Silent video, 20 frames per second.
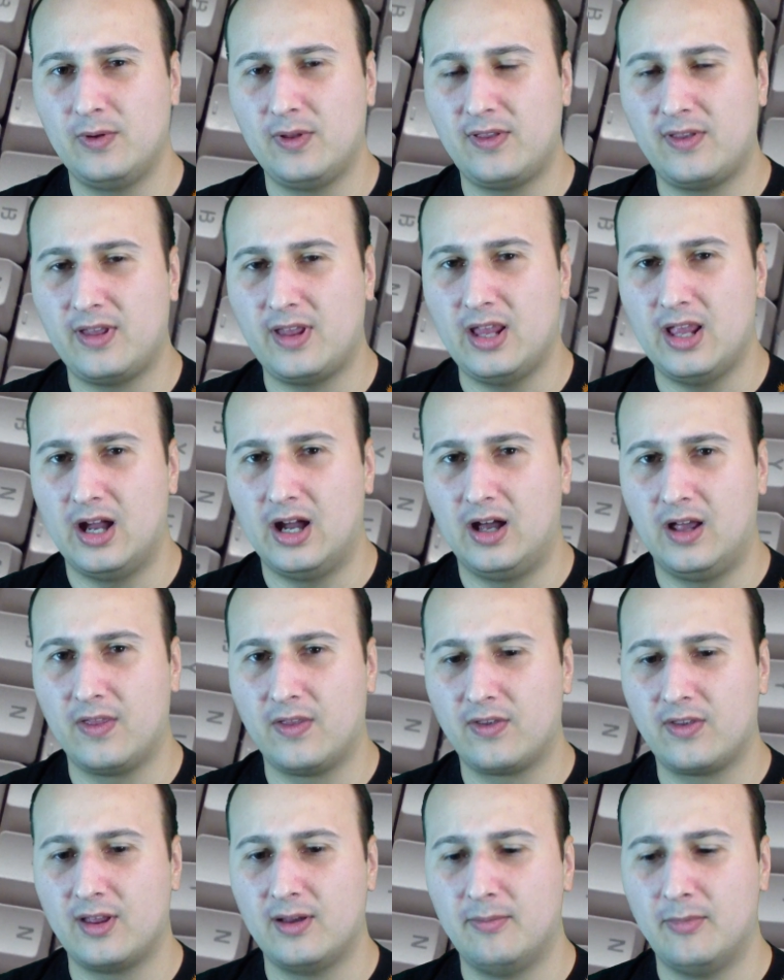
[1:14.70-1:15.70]
would see
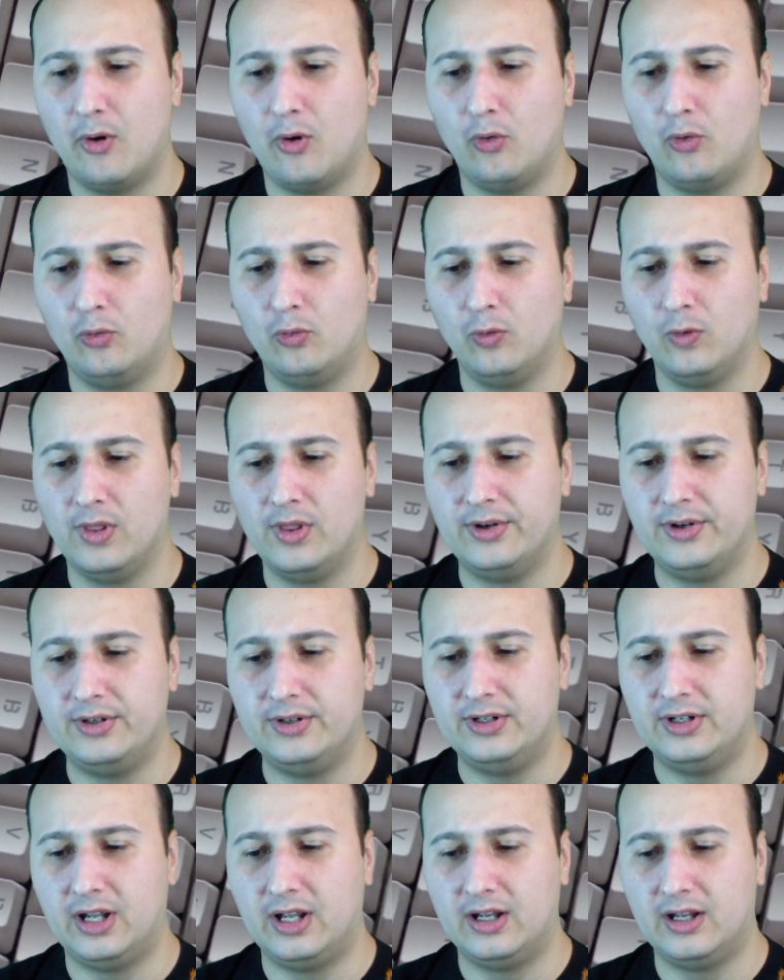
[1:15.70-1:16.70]
on some
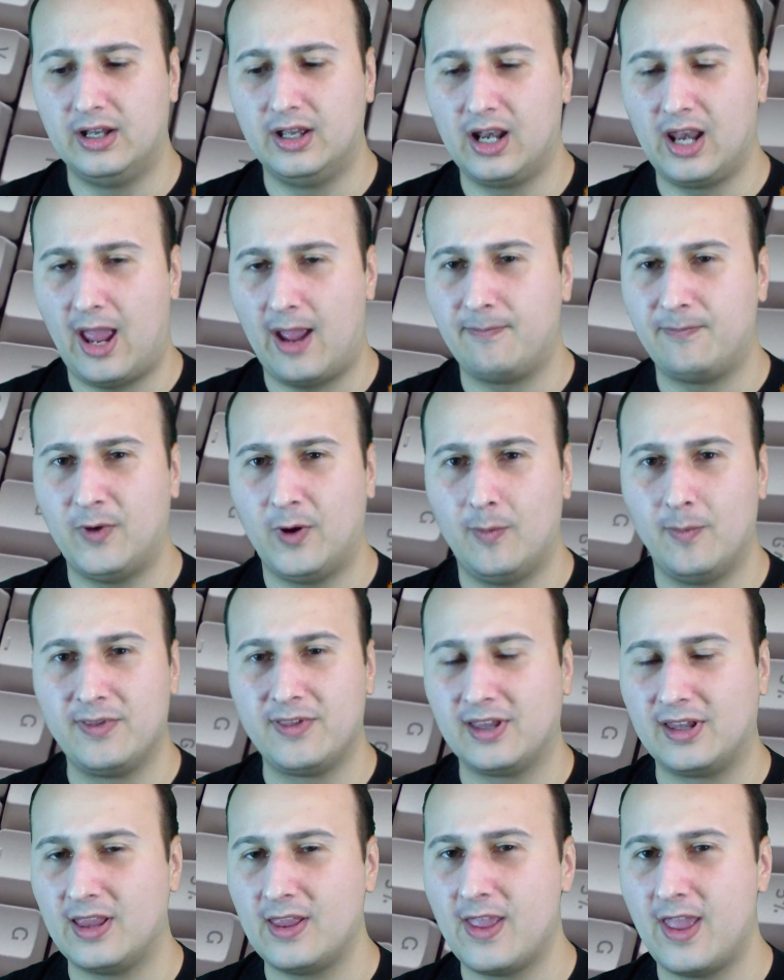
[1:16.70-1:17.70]
older
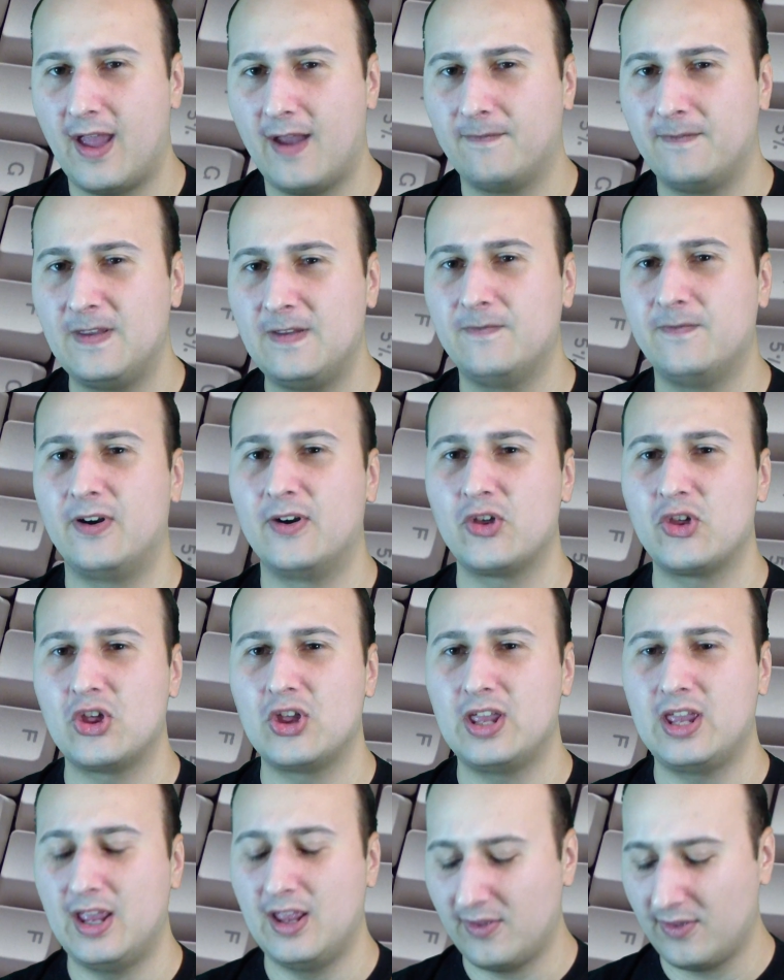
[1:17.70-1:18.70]
laptops that didn't have the
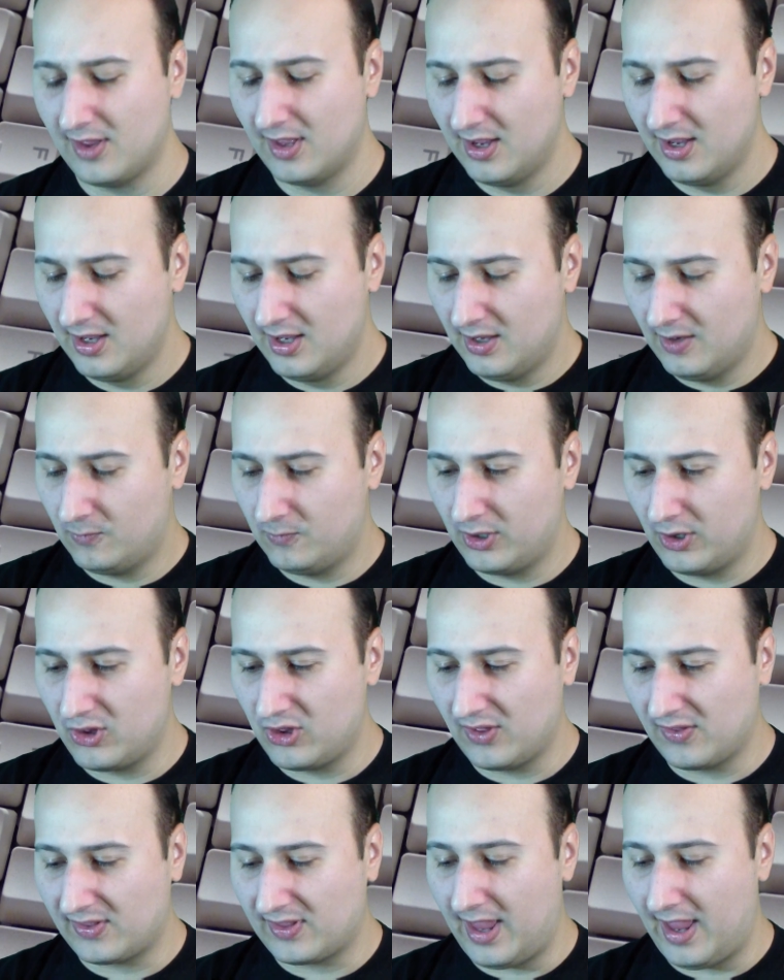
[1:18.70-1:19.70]
function keys, where you
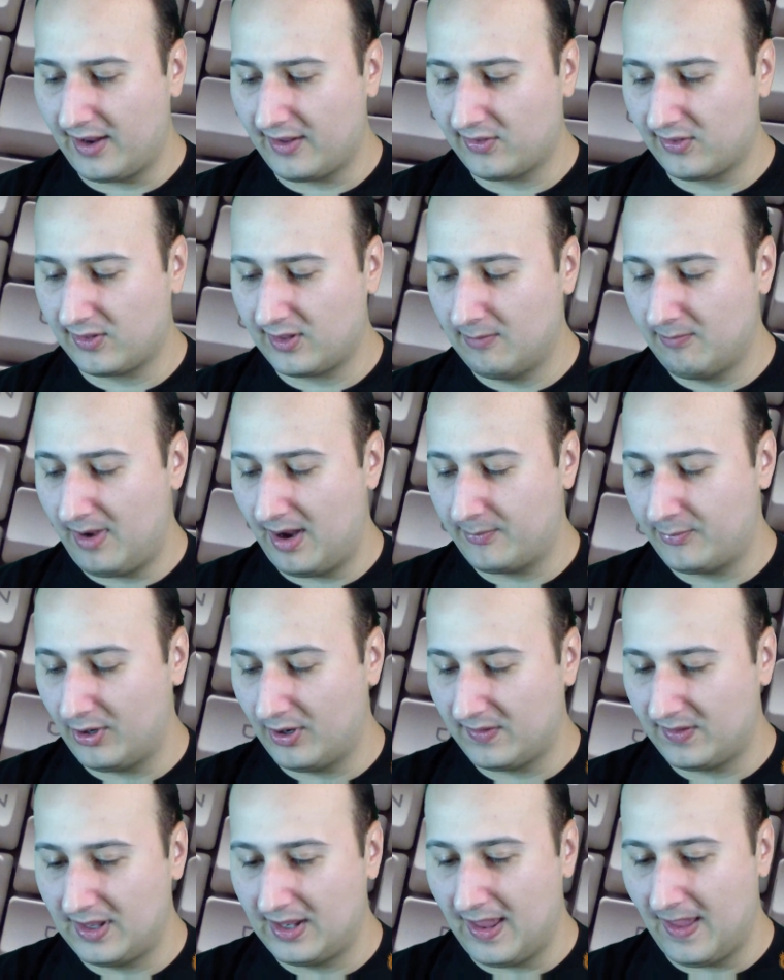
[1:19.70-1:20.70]
just access them by
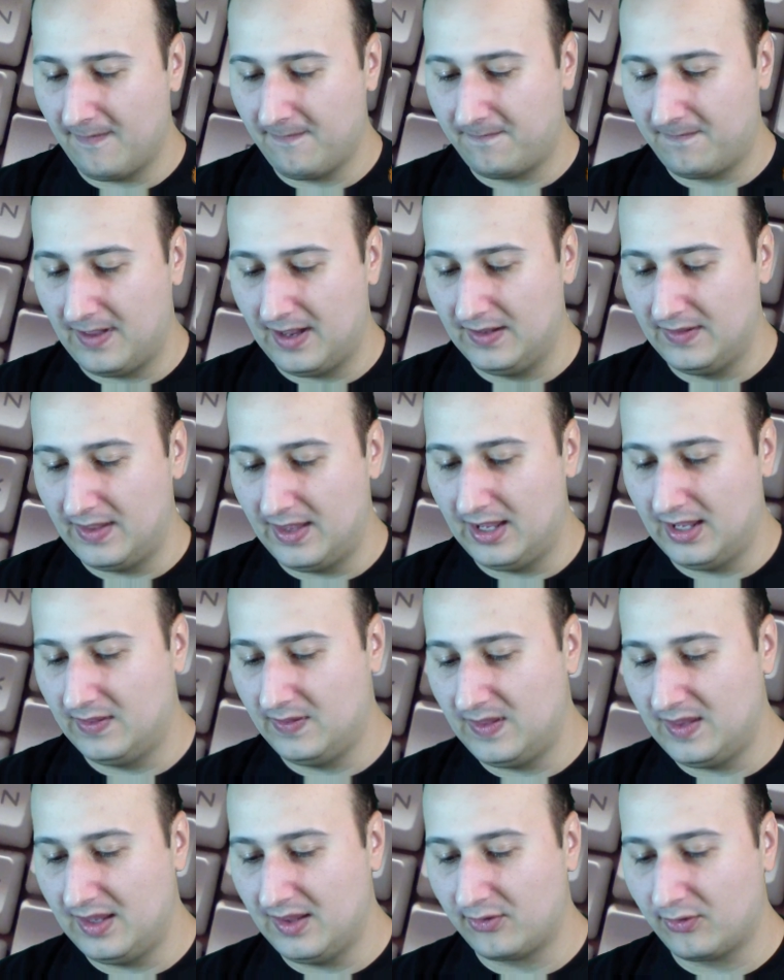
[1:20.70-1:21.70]
pressing FN
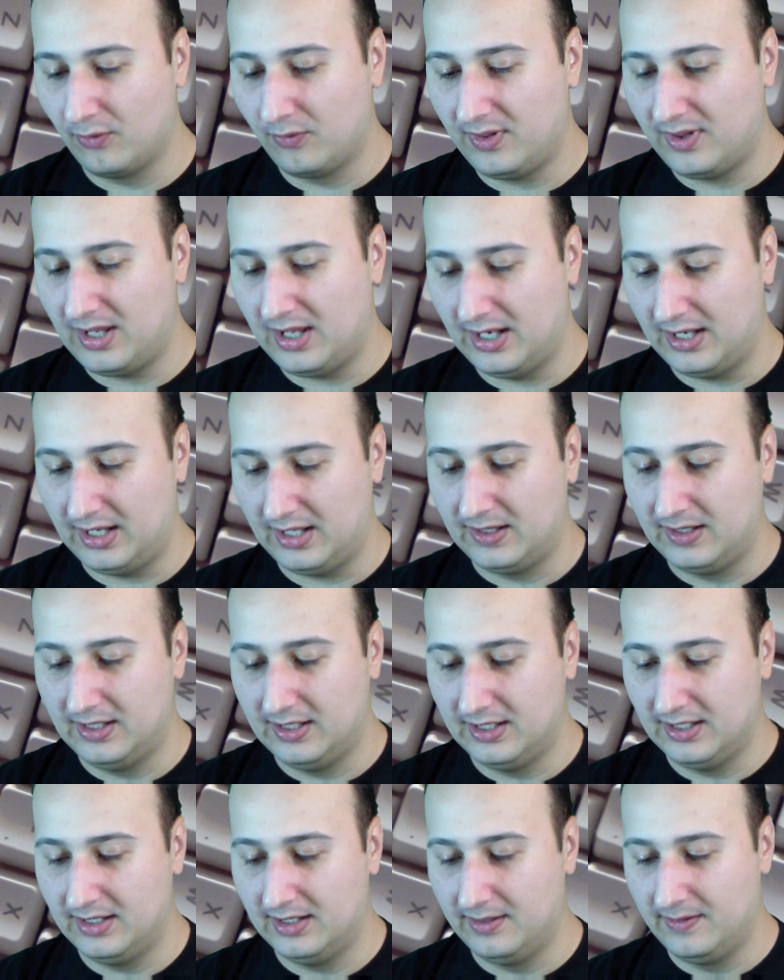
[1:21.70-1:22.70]
and the associated
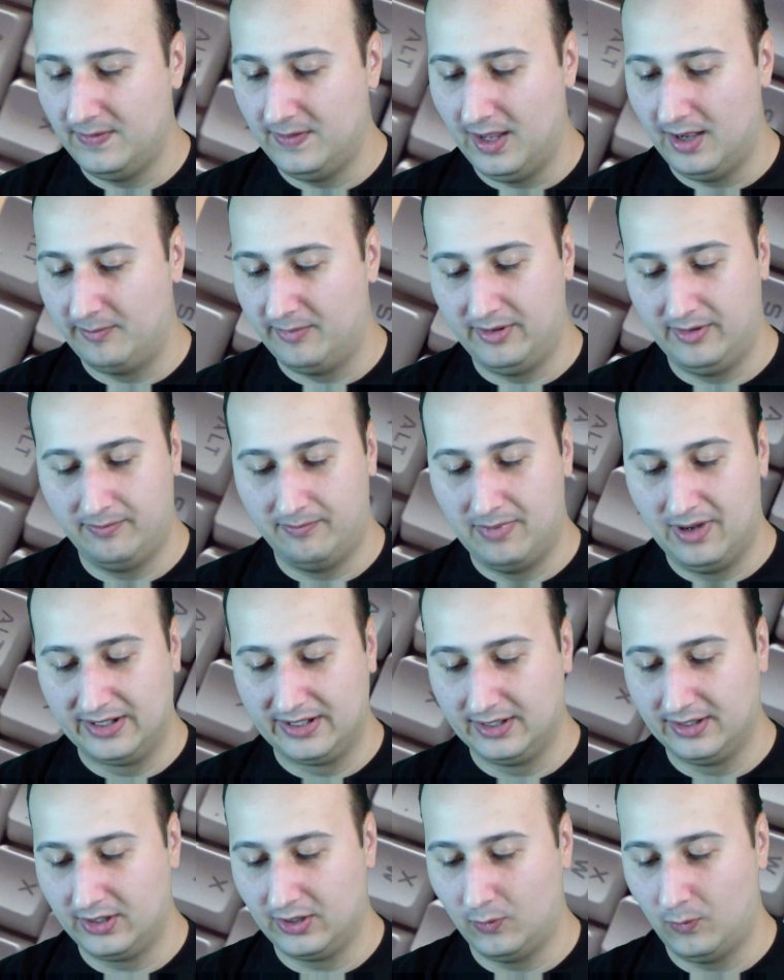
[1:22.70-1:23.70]
number
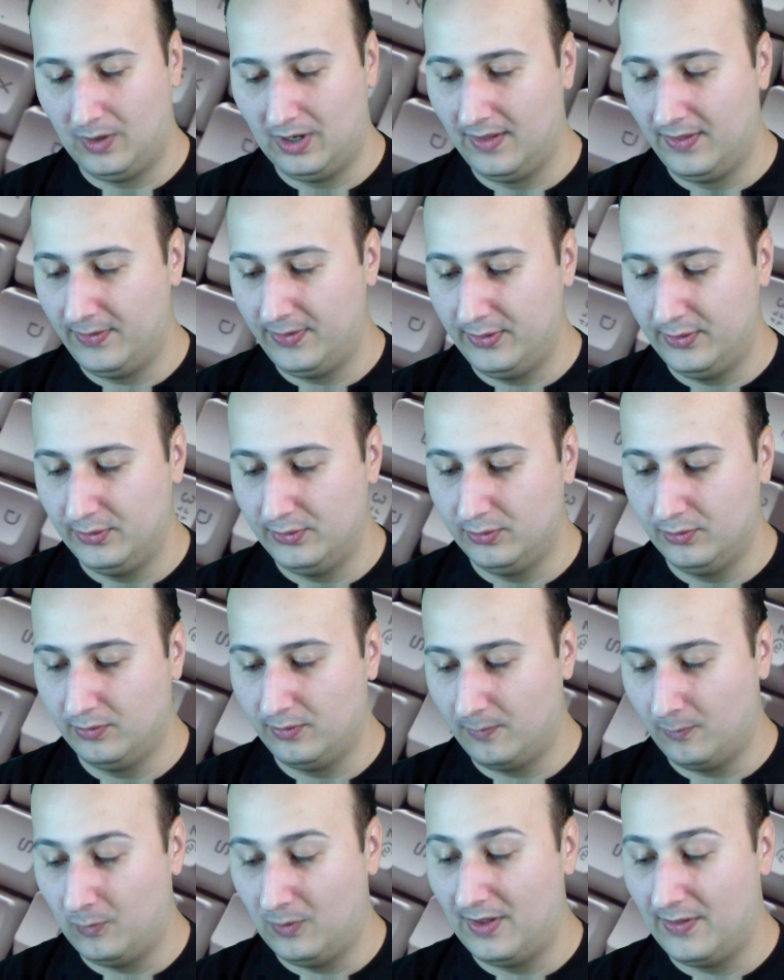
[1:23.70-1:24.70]
button, you know, one
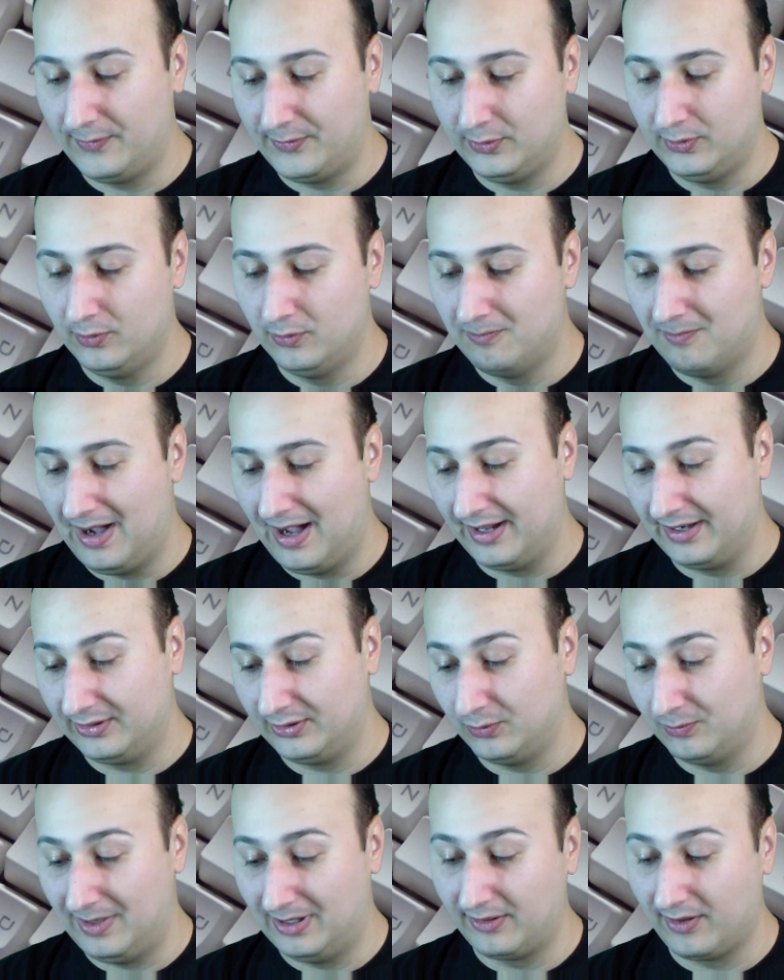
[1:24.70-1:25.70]
through
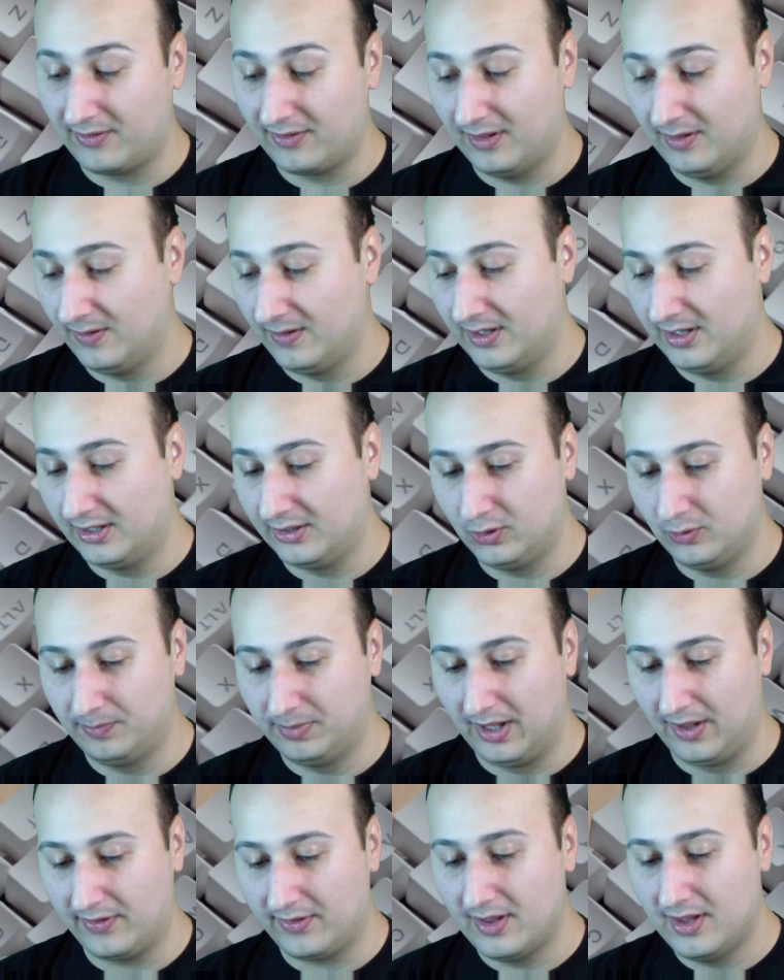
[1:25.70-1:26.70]
minus and two
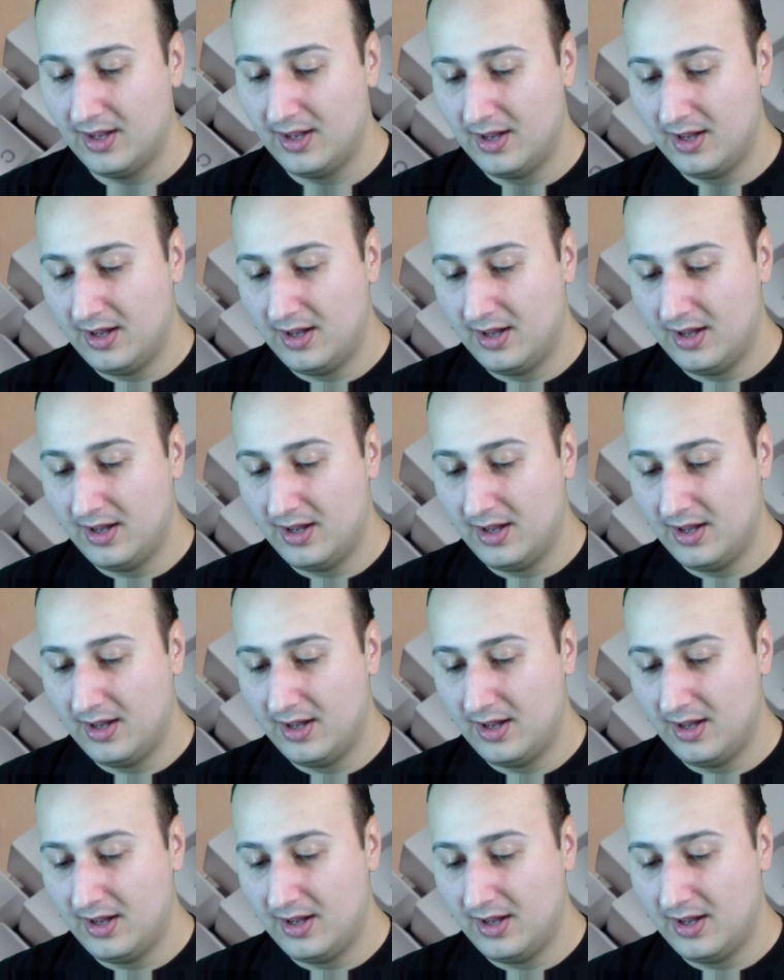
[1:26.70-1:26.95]
plus.